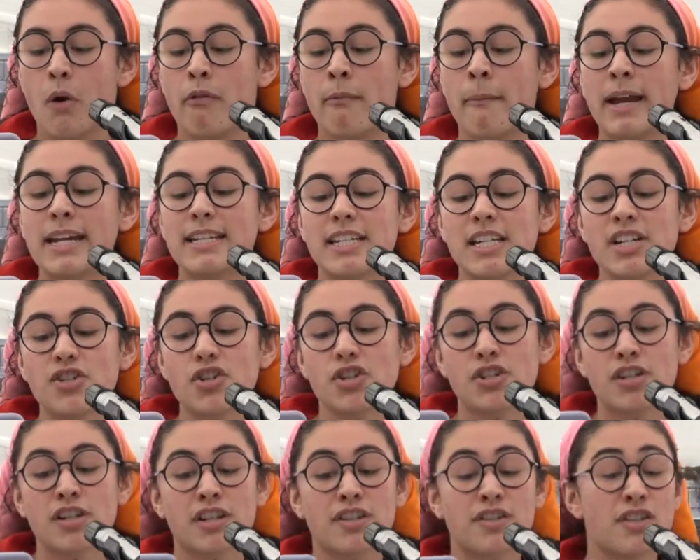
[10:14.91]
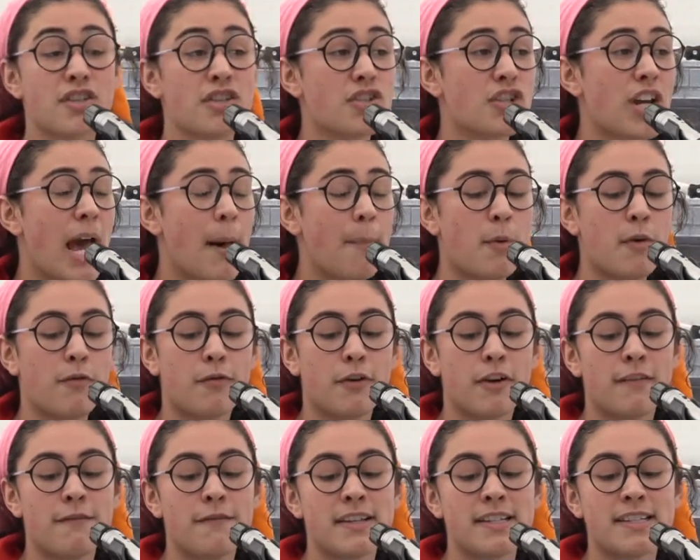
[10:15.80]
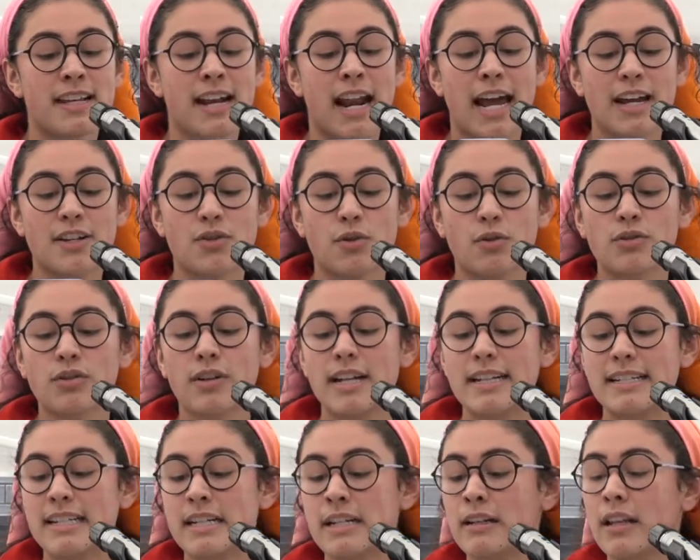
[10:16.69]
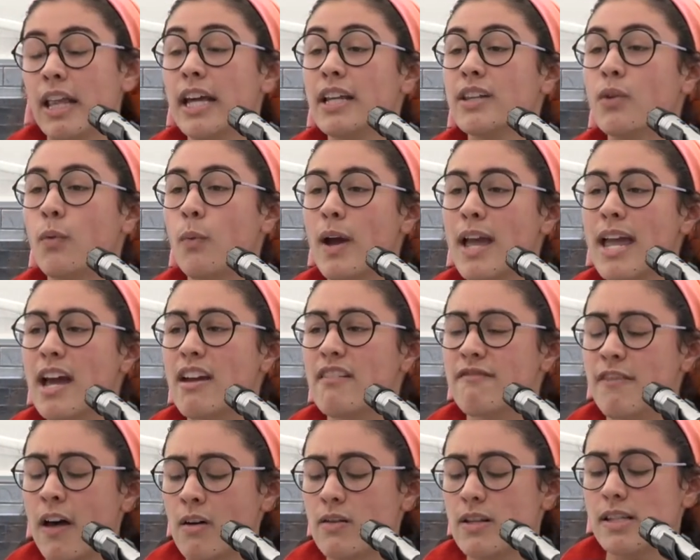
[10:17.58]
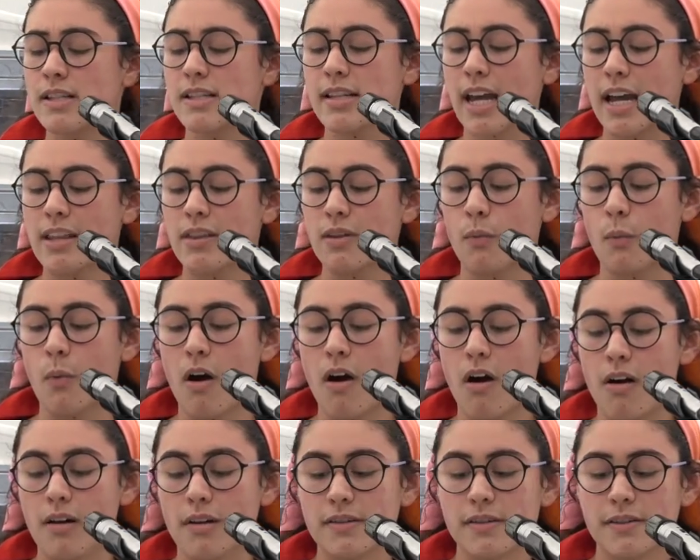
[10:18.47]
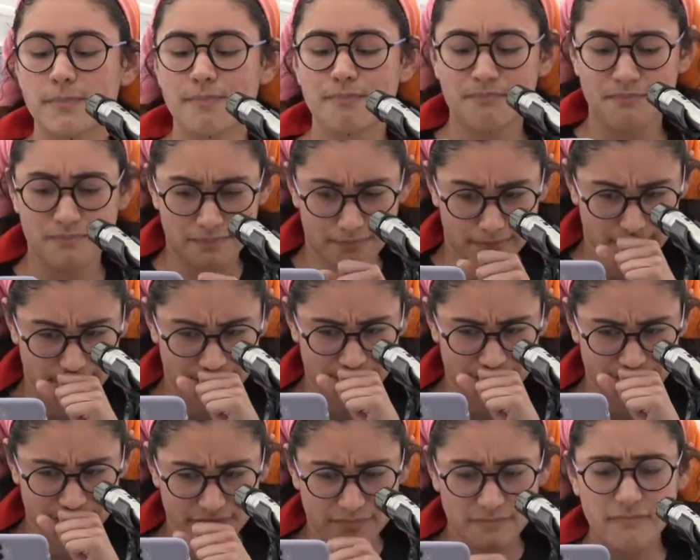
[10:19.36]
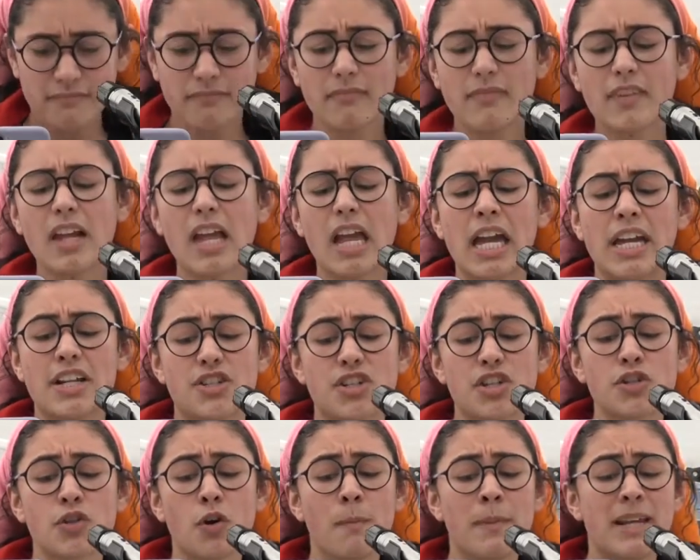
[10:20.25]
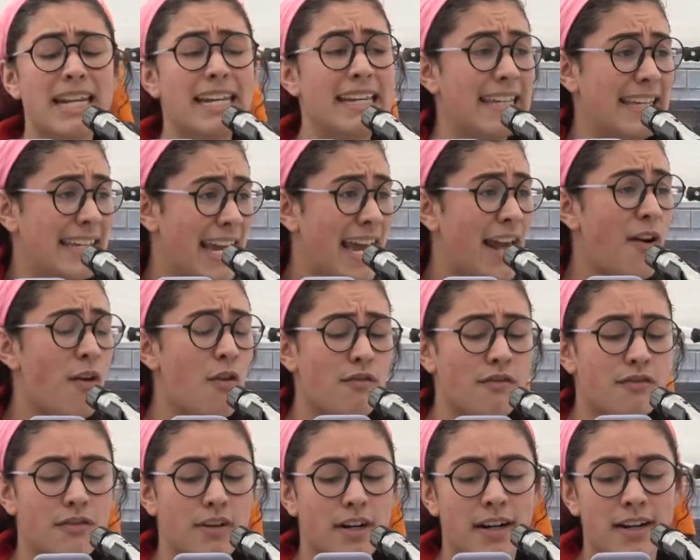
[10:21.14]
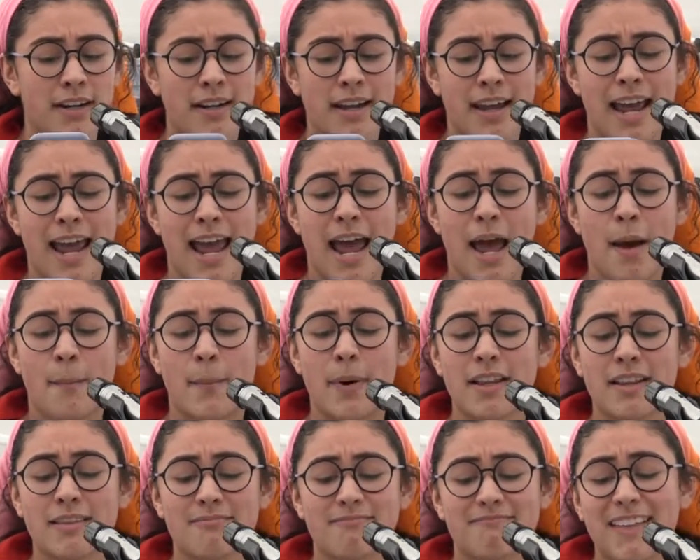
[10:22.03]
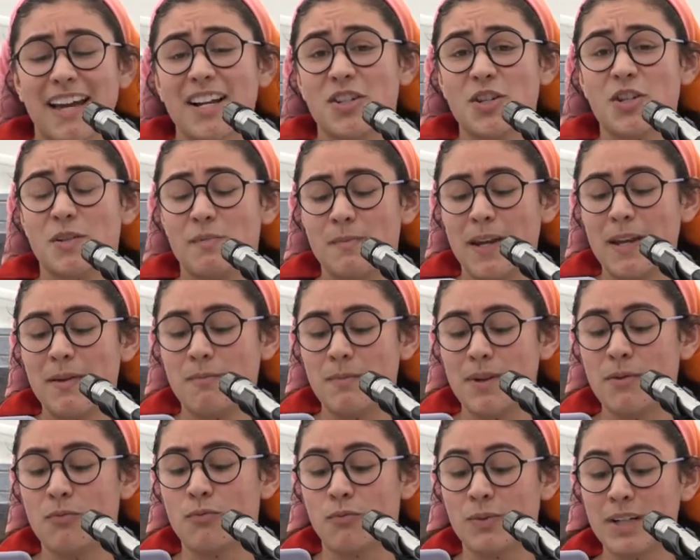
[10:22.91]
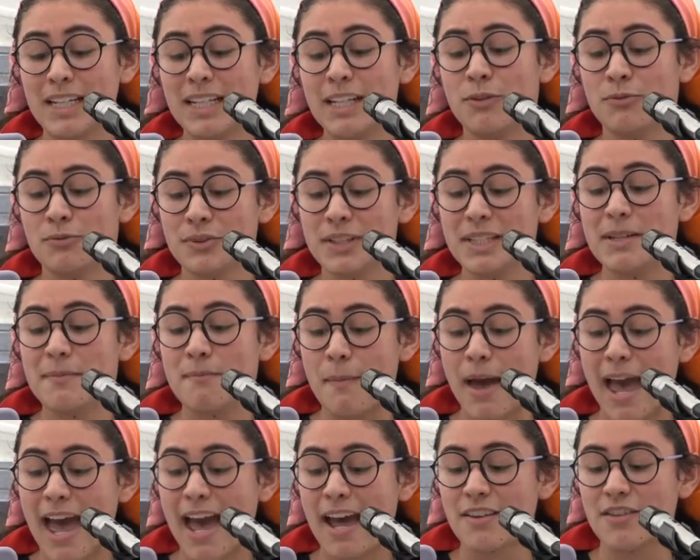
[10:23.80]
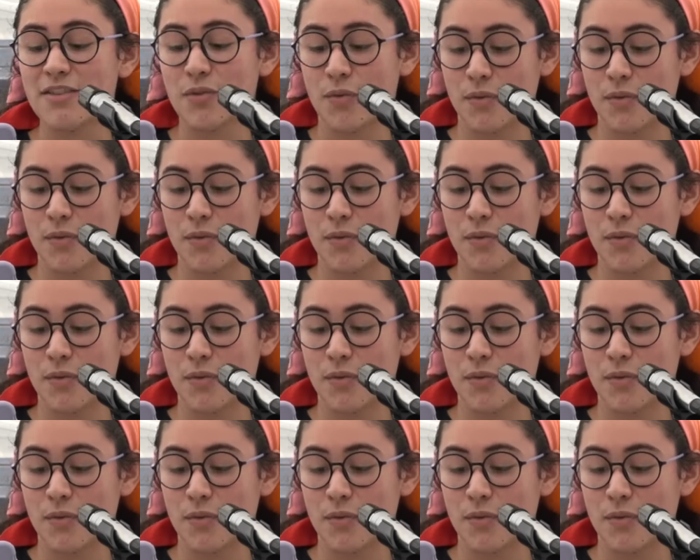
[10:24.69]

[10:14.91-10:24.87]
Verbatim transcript: When my teacher took us to the chapel for a visit, I told her I didn't like the way I felt inside the walls. And she told me to get over it. But that just made me really, really mad.